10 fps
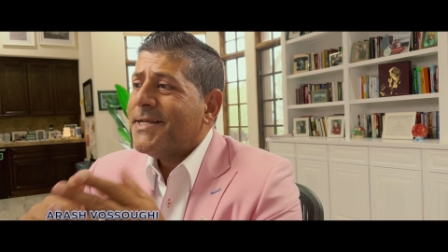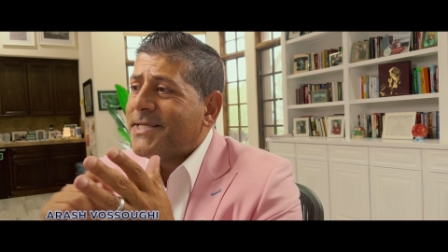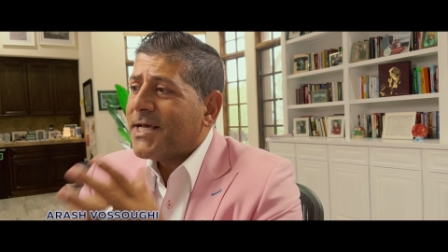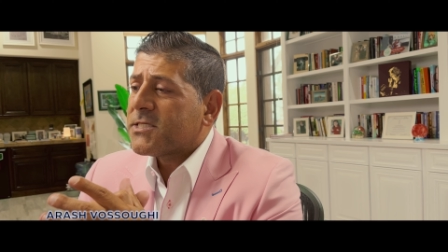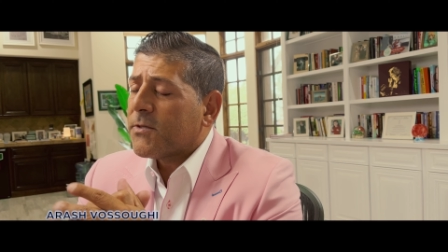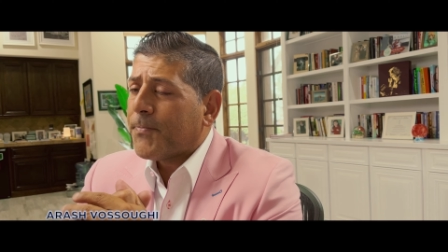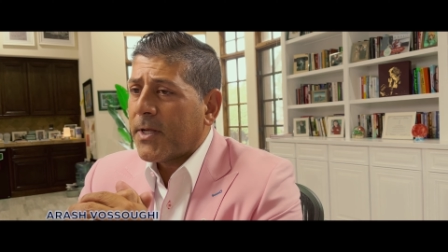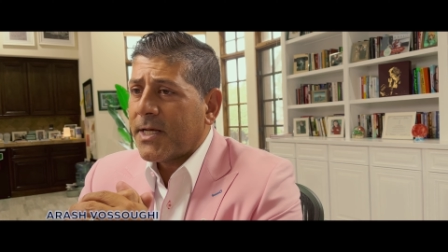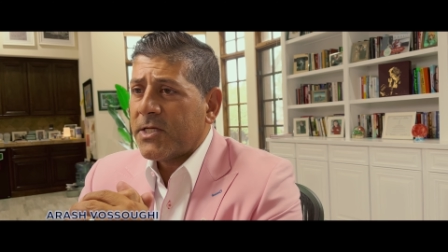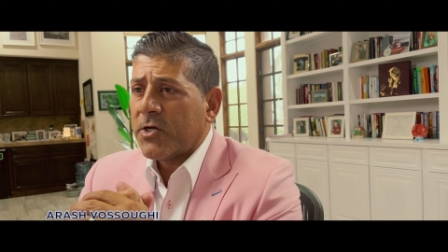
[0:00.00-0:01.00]

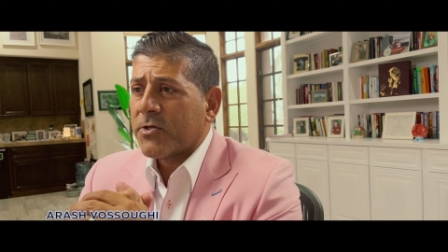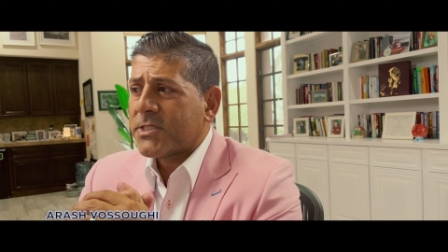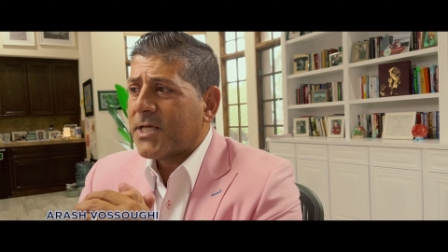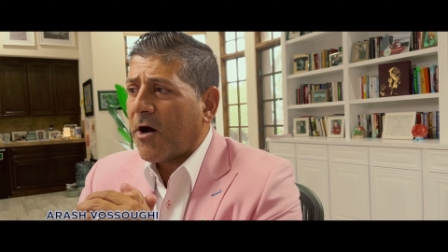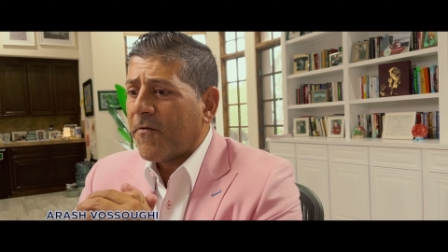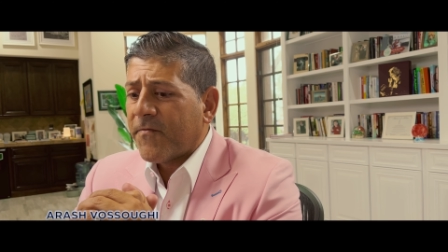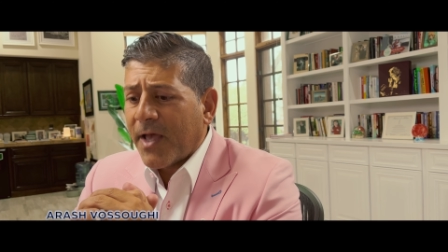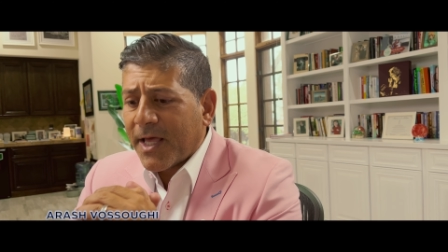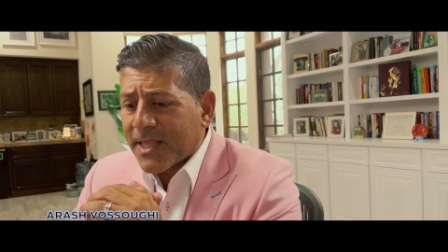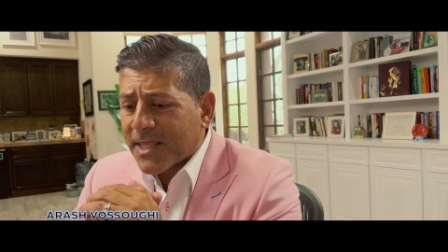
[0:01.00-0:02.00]
disciplining yourself,
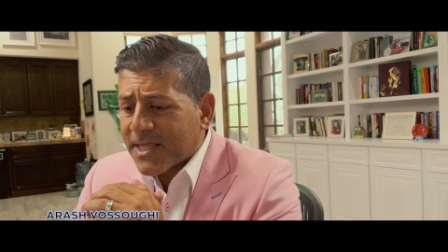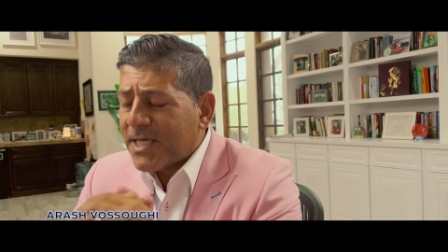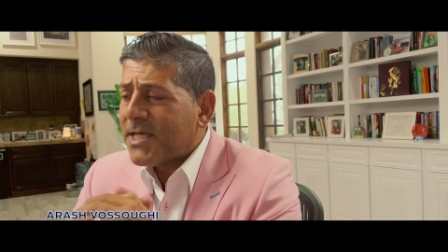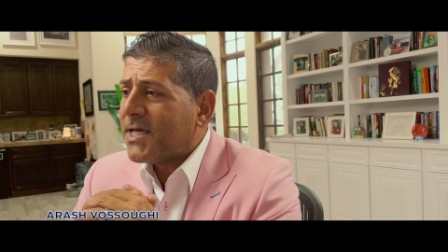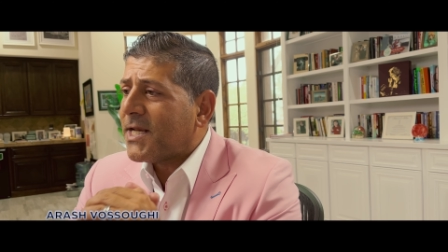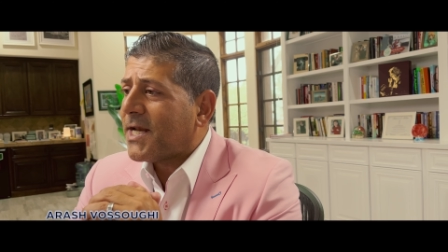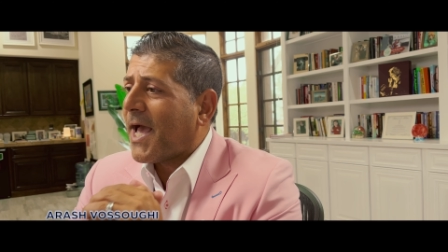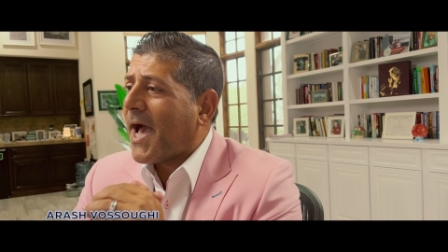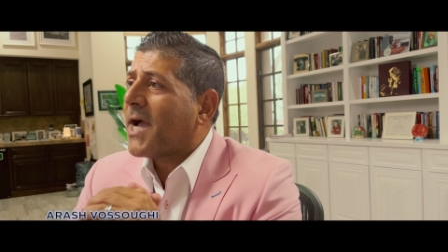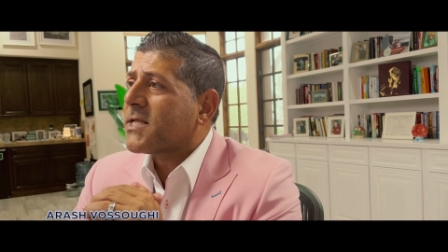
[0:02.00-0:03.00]
and thinking and
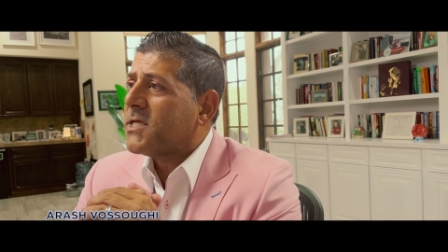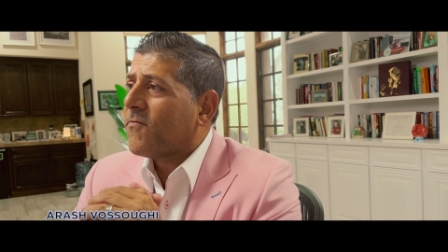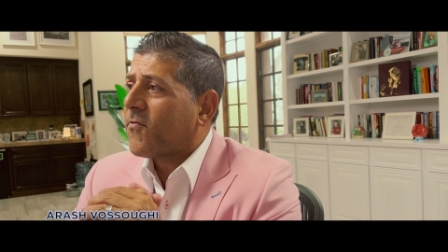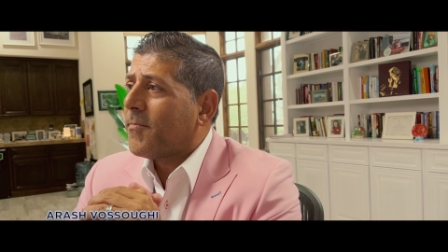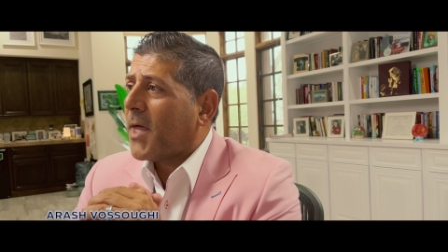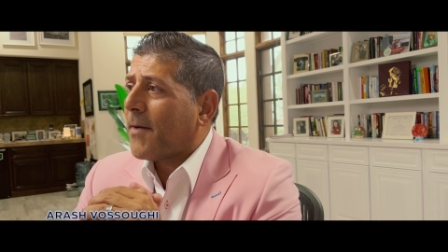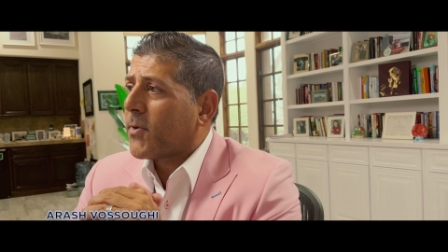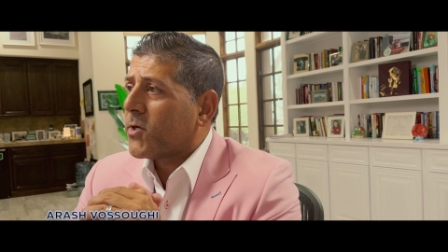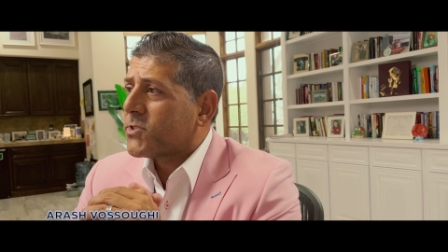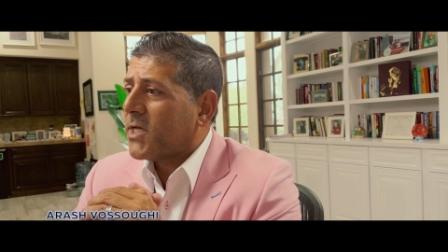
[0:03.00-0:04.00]
acting from that
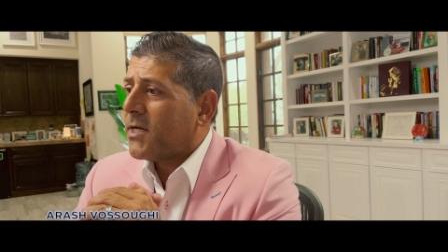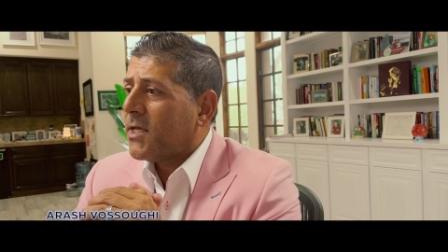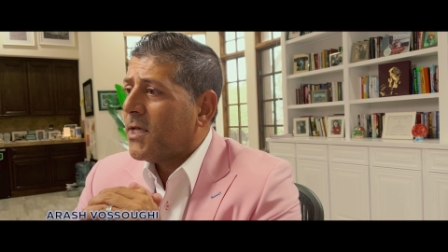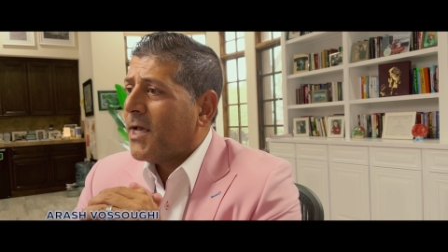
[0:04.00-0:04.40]
person.